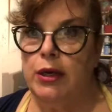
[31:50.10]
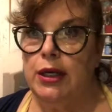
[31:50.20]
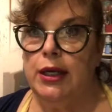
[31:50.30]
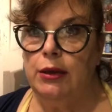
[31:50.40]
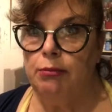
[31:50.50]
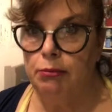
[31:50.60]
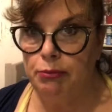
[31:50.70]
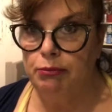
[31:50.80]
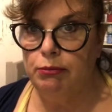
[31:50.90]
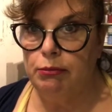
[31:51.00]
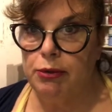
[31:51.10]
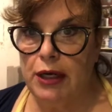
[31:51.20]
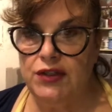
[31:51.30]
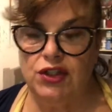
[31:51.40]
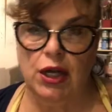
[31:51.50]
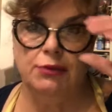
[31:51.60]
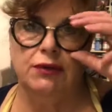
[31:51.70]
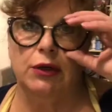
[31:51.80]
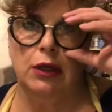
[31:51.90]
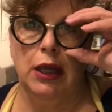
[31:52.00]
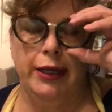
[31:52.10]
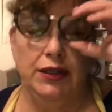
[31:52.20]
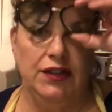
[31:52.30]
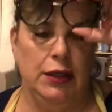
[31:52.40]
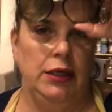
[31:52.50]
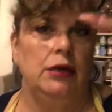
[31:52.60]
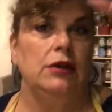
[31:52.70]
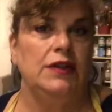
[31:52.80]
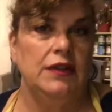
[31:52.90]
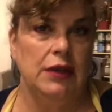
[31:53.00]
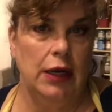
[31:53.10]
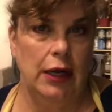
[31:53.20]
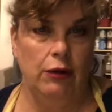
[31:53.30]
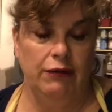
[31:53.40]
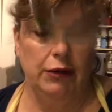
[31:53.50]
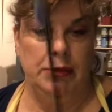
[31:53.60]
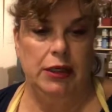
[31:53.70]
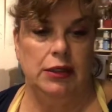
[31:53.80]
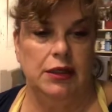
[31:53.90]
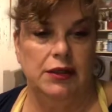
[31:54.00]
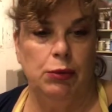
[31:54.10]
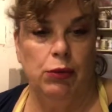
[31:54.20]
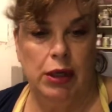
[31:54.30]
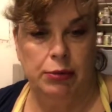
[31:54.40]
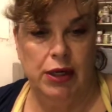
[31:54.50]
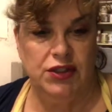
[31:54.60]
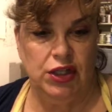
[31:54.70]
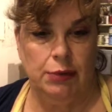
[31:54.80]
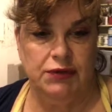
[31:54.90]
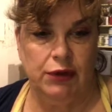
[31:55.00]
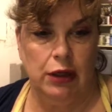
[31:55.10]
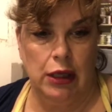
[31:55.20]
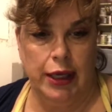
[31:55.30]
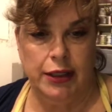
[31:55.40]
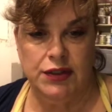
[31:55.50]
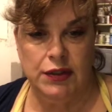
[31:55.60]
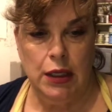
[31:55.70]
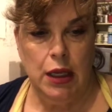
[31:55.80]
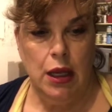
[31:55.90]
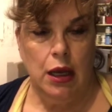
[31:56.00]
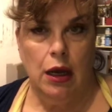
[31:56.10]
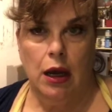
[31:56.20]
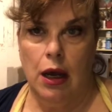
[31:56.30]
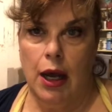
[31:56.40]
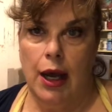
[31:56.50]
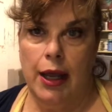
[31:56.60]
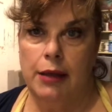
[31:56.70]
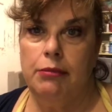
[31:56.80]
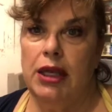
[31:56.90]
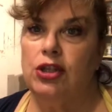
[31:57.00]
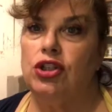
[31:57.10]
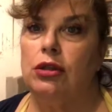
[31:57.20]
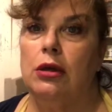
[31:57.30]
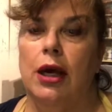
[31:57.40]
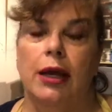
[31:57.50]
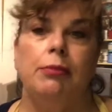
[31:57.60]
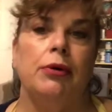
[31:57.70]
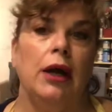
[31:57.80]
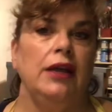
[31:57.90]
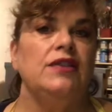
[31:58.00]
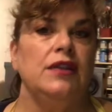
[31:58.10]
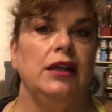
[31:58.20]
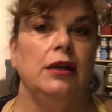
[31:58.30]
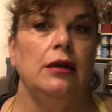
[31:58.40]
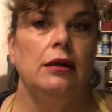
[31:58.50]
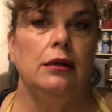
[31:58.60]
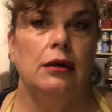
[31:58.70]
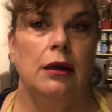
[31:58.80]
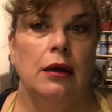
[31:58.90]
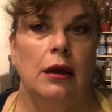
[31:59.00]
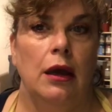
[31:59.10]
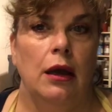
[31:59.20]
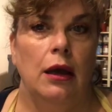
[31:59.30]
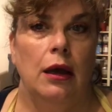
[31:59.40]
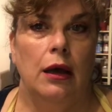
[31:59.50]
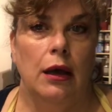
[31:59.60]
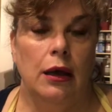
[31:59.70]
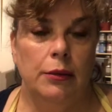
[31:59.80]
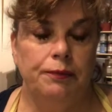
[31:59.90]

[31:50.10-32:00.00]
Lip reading: I price jobs for clients, and I know this is not how everybody does it, but when I price jobs for clients, I make sure I price in a